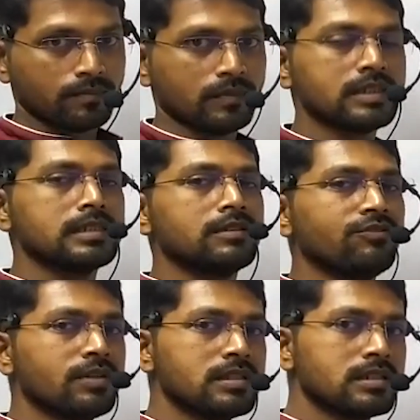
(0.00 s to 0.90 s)
This is the
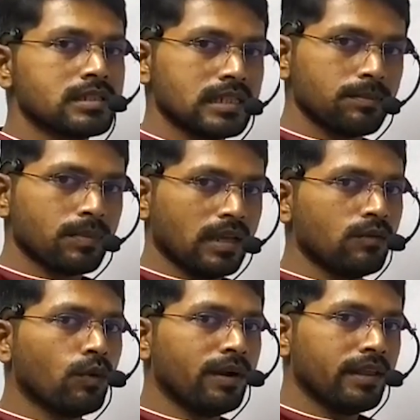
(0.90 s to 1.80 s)
first step
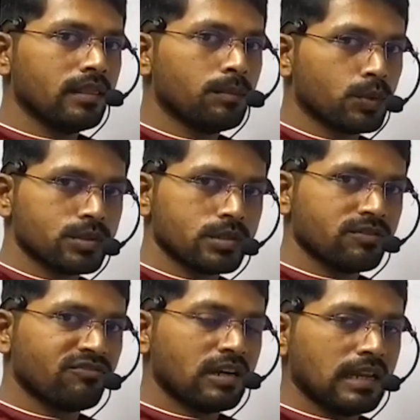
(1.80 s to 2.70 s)
involved in the process
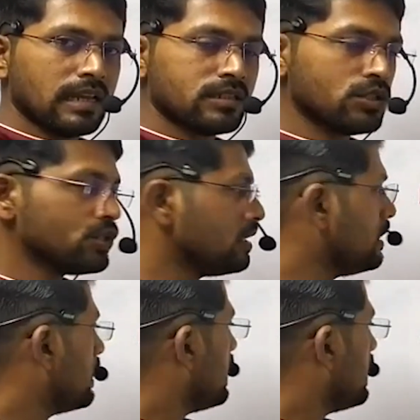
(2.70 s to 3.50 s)
of fertilization.